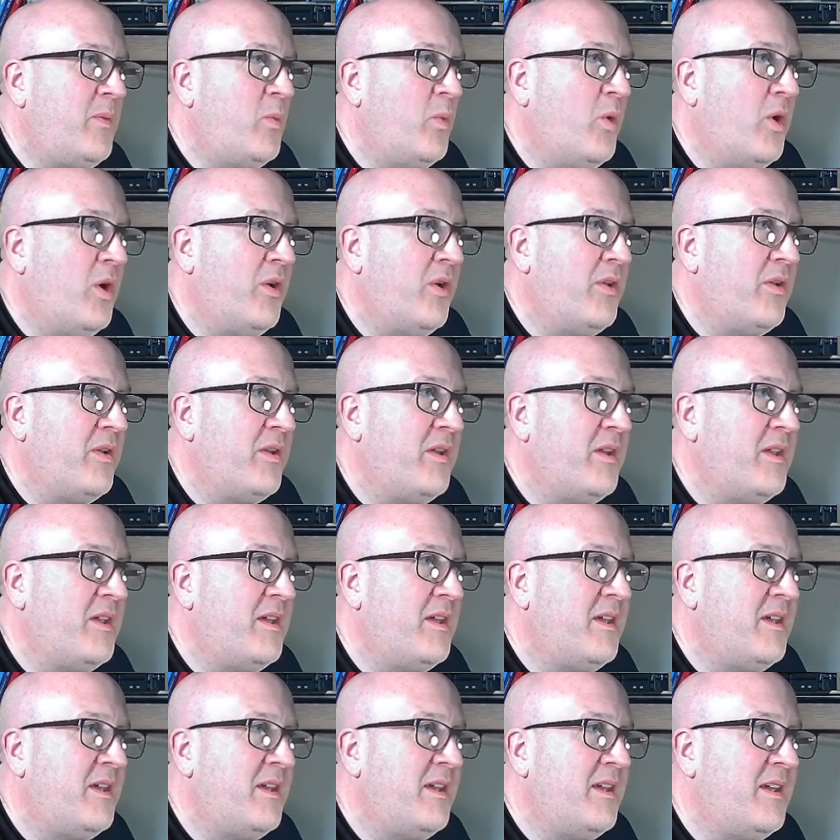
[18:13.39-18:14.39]
1
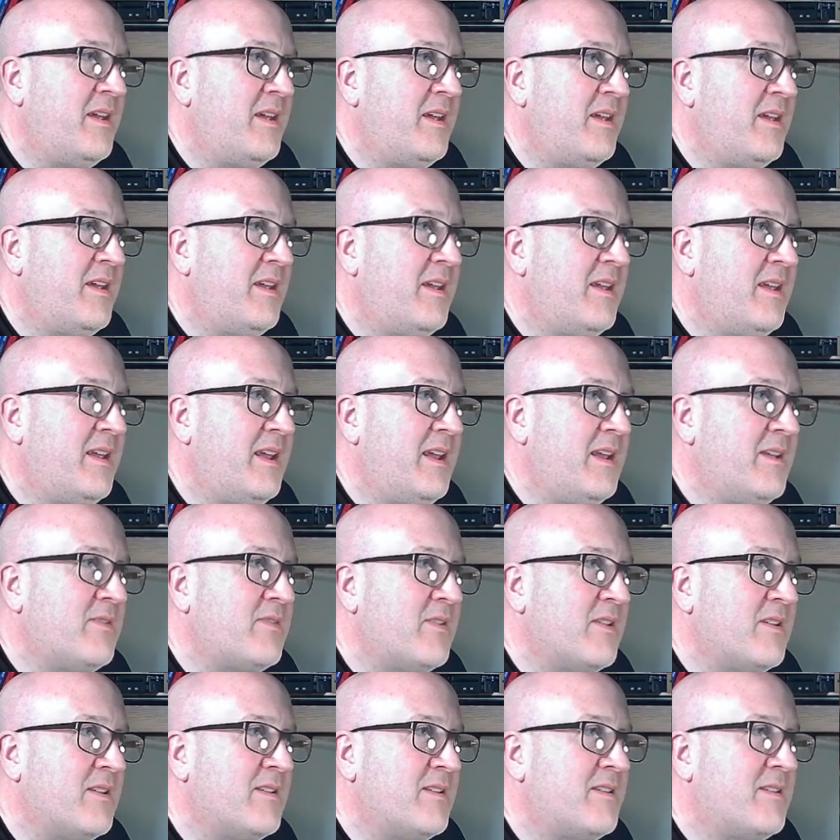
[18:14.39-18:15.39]

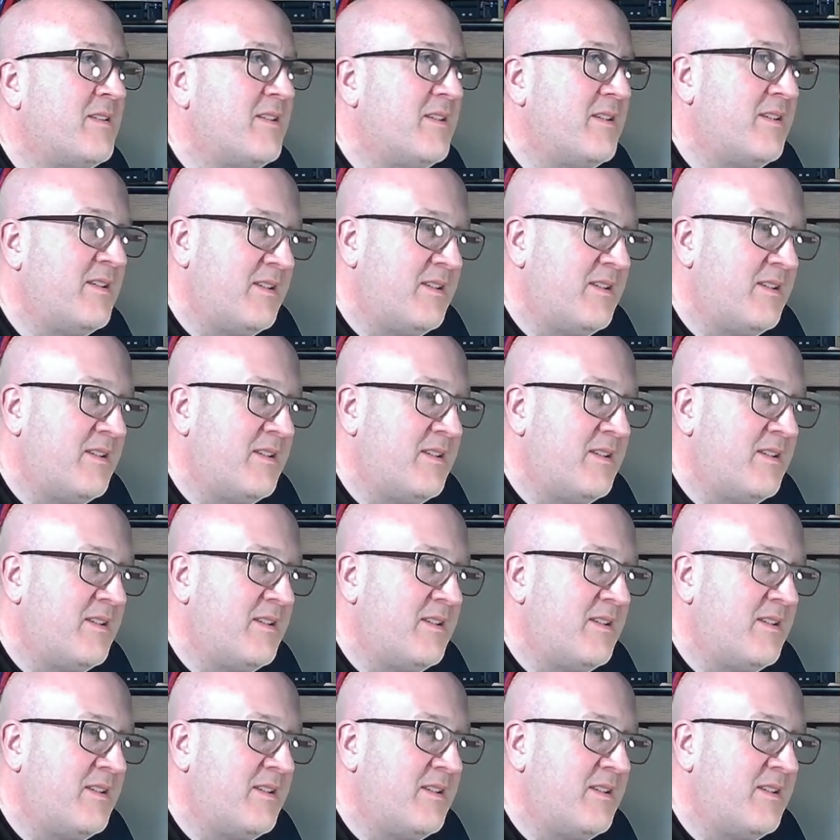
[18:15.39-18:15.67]
isn't.